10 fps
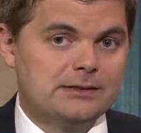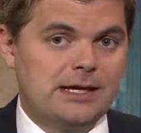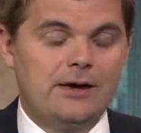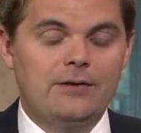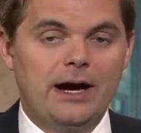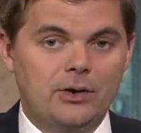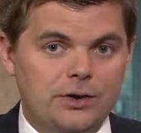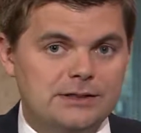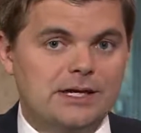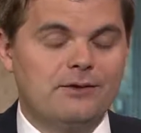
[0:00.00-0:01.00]
they have
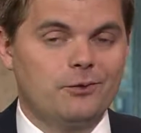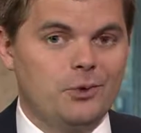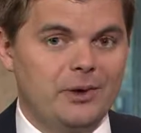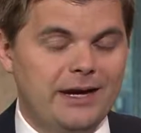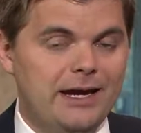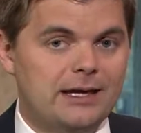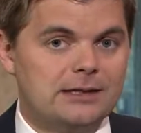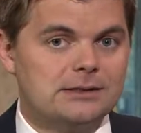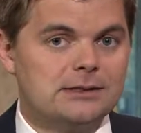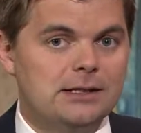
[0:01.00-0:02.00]
IRAs, they have
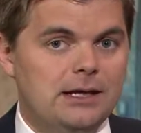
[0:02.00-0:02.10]
401ks,